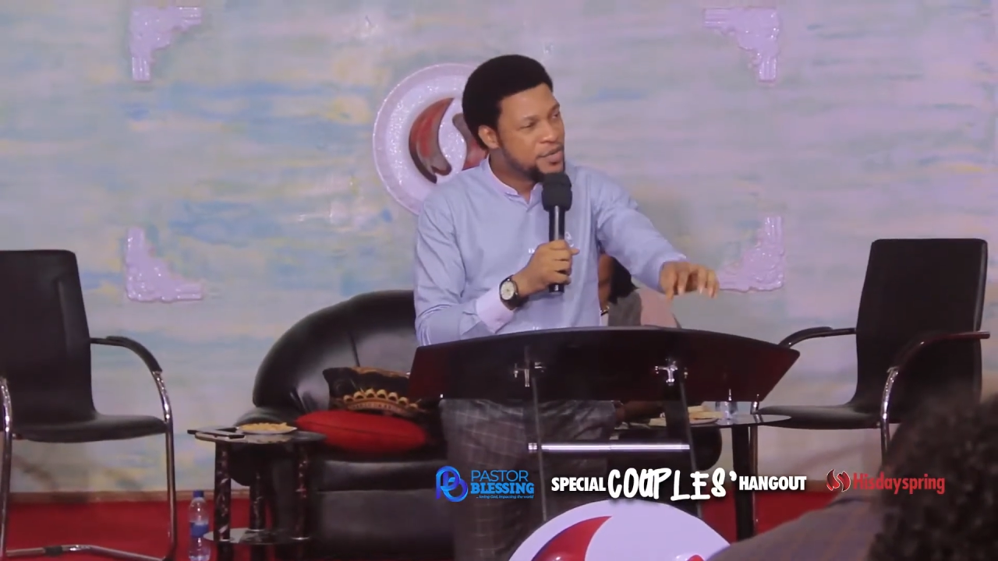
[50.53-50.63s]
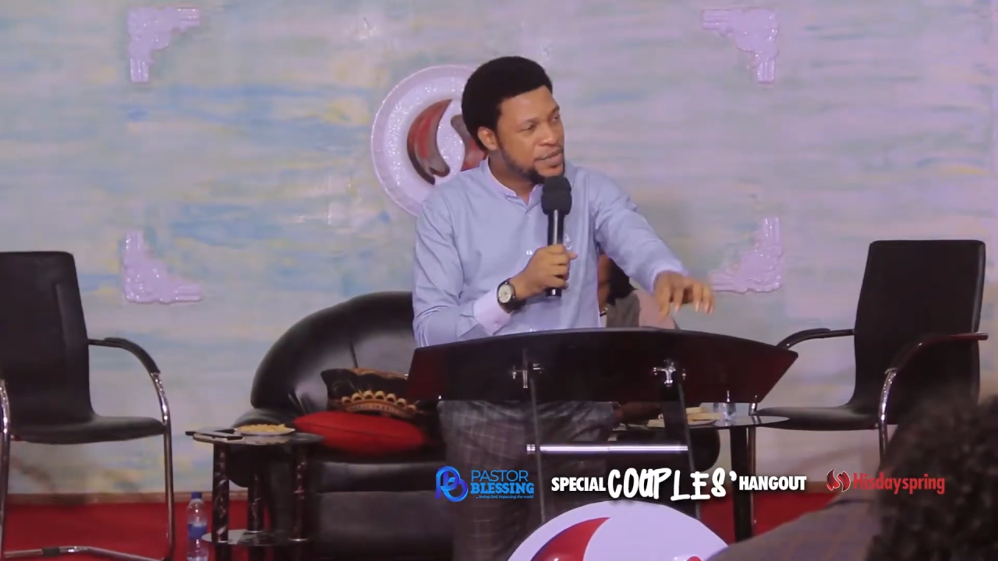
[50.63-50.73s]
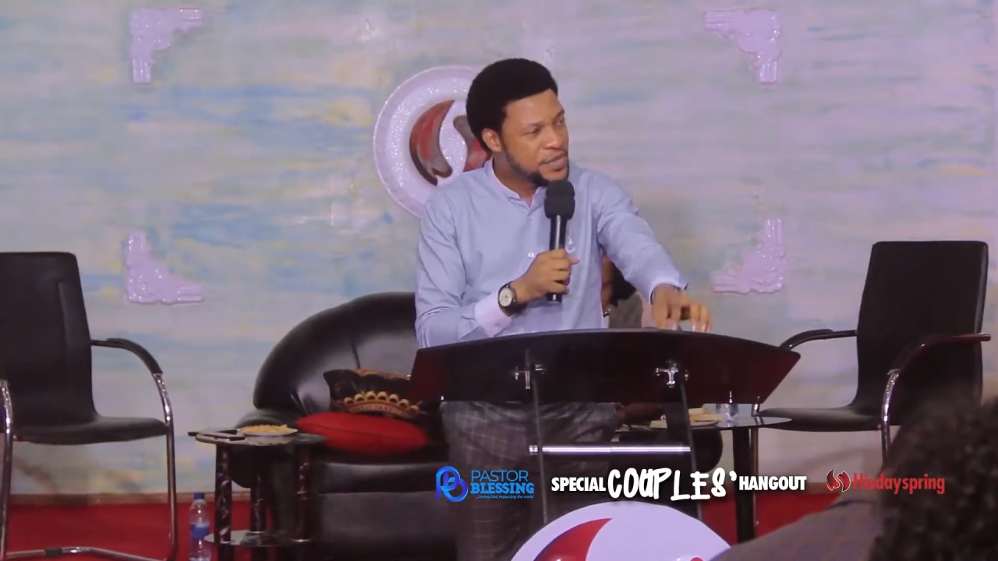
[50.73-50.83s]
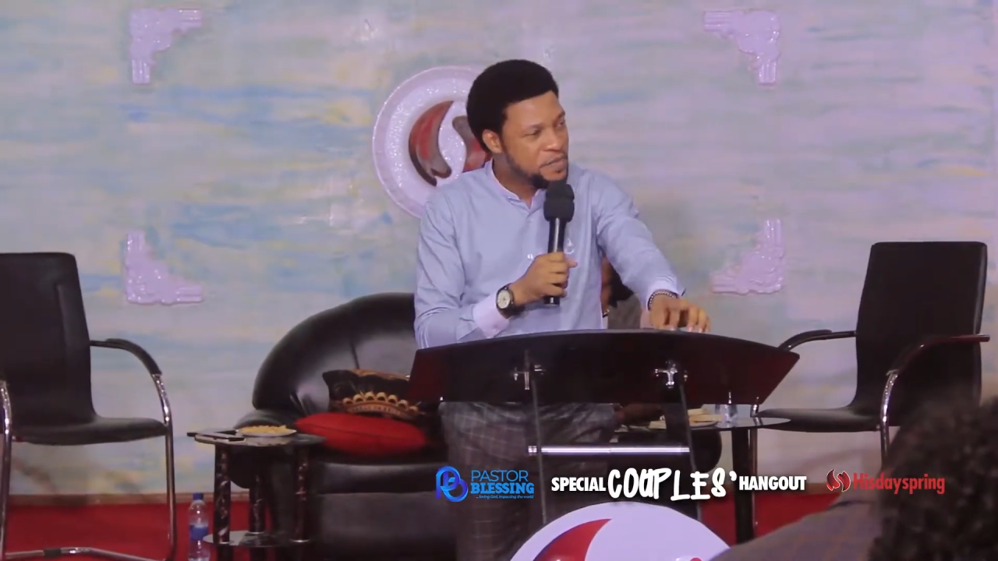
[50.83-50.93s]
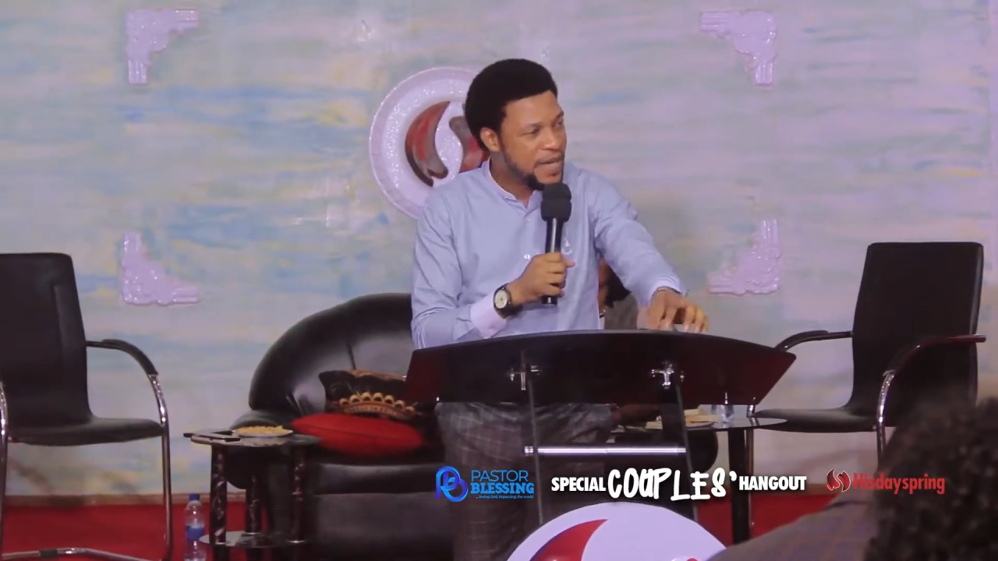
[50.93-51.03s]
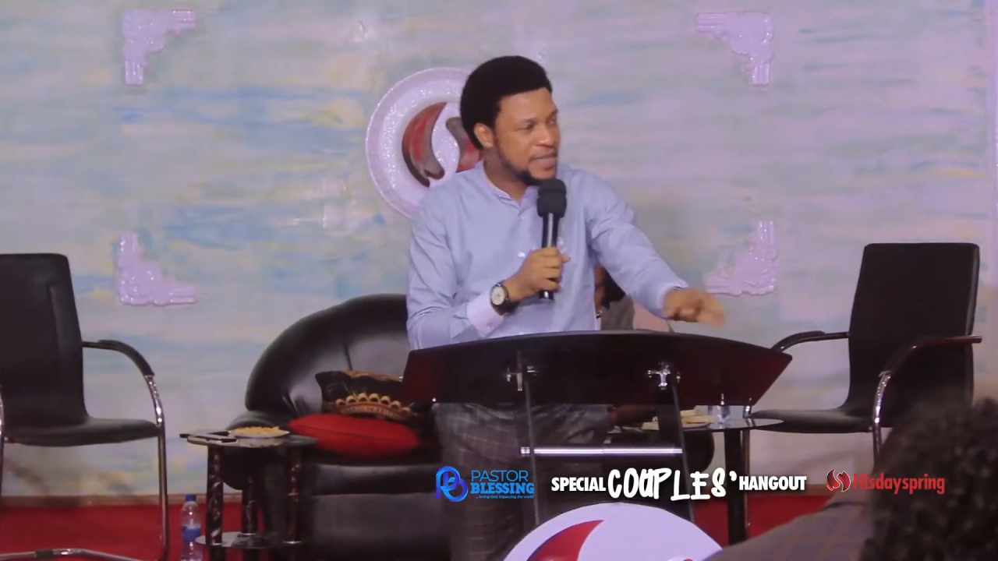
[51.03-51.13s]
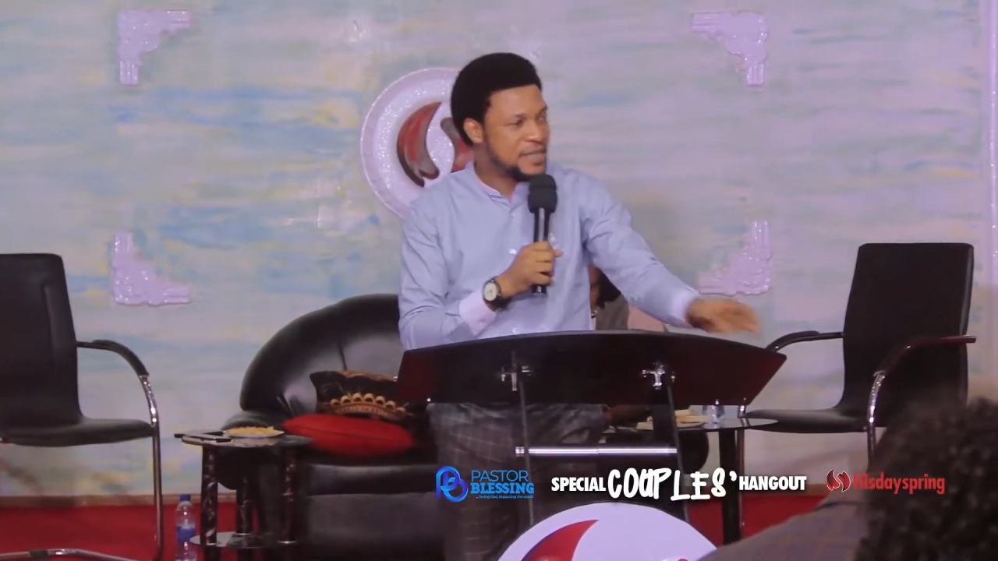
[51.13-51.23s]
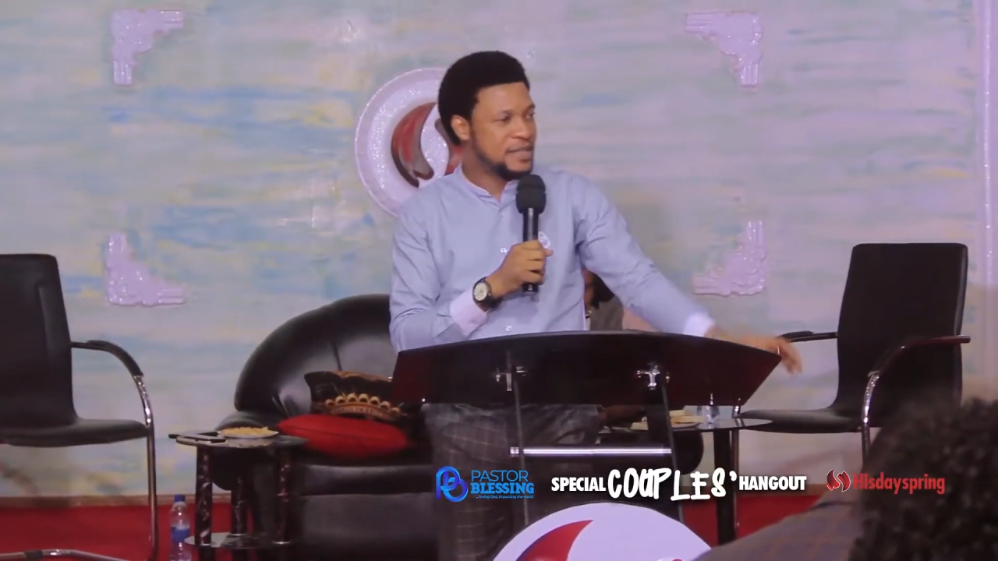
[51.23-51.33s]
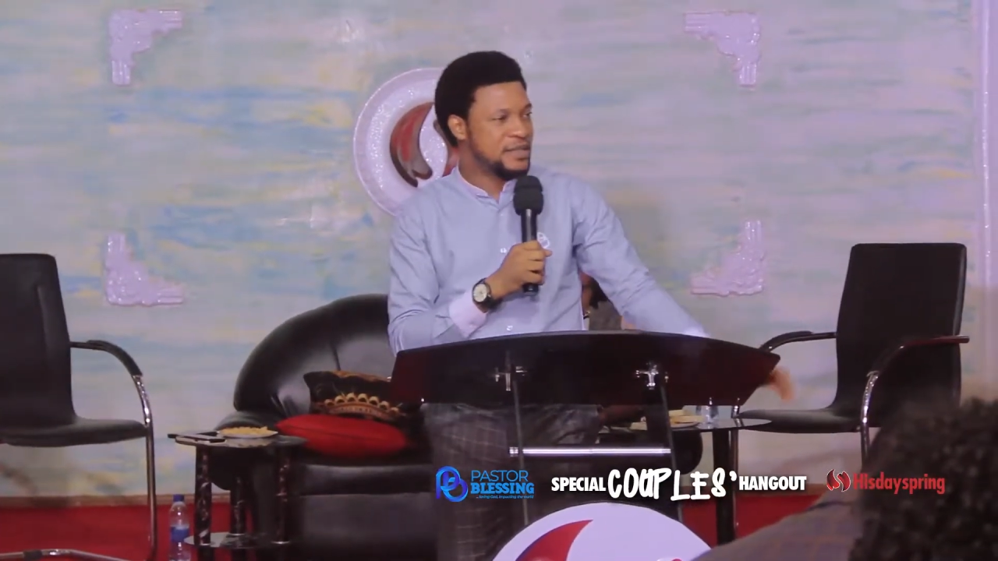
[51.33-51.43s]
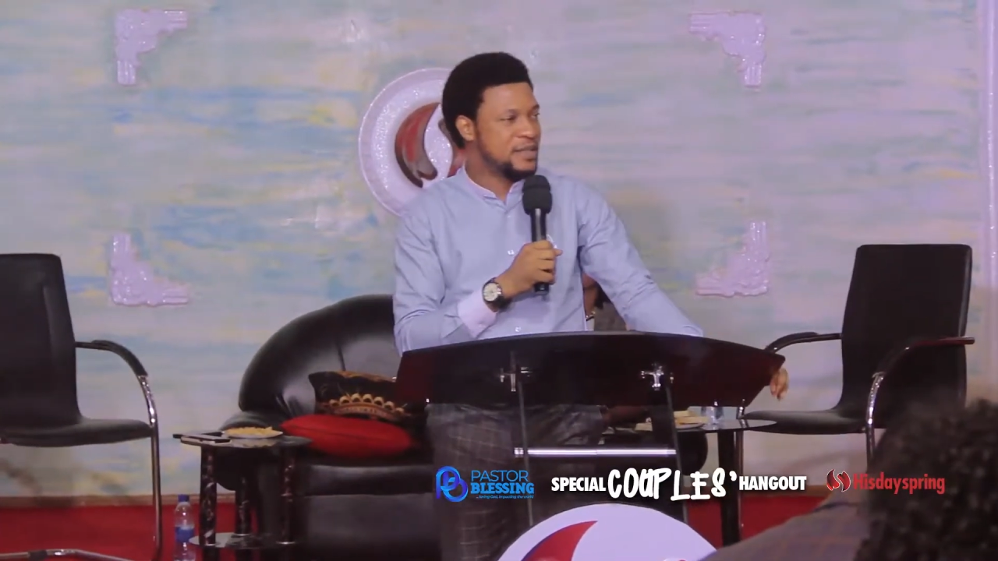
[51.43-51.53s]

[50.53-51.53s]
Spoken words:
Respect.